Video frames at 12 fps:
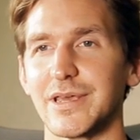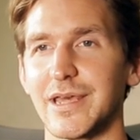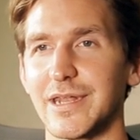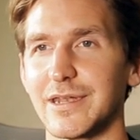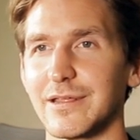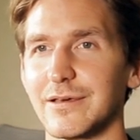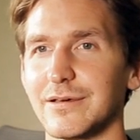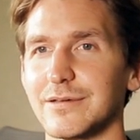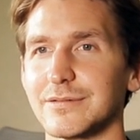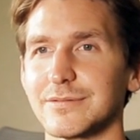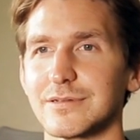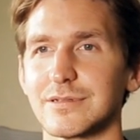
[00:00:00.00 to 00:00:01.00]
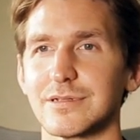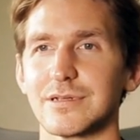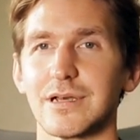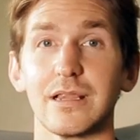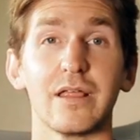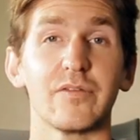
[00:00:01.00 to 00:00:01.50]
And
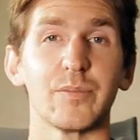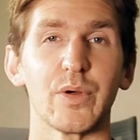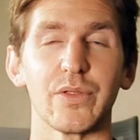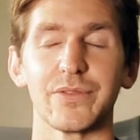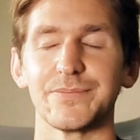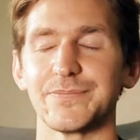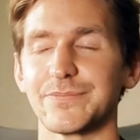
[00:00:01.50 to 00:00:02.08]
I love them both.